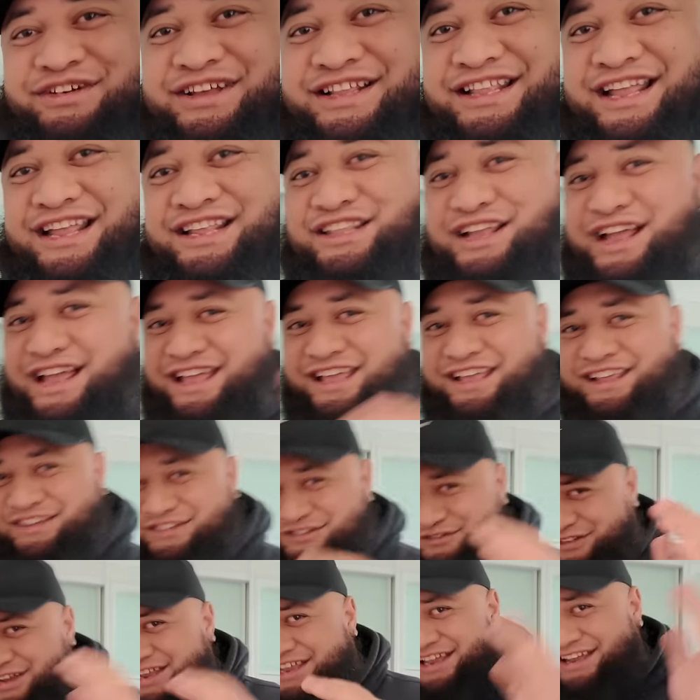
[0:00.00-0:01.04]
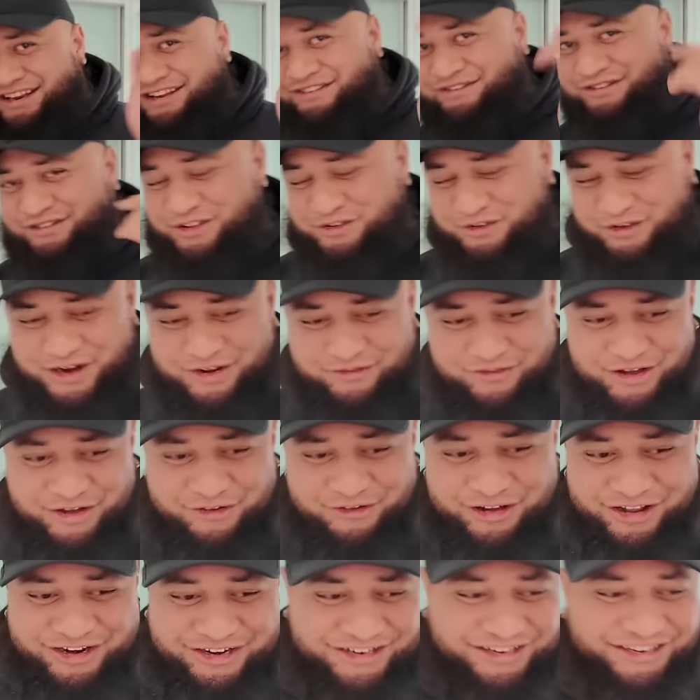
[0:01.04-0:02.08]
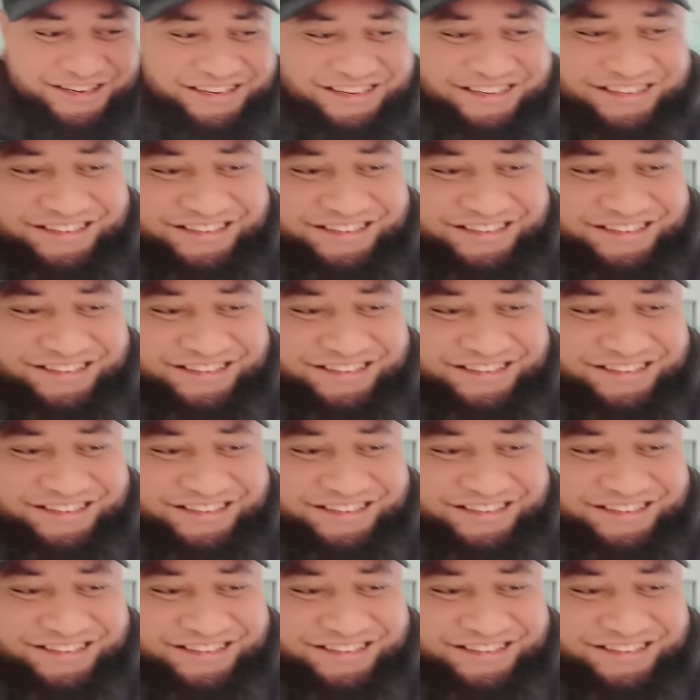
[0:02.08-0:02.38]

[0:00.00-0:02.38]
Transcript: Weekday diet. Weekend do whatever I want.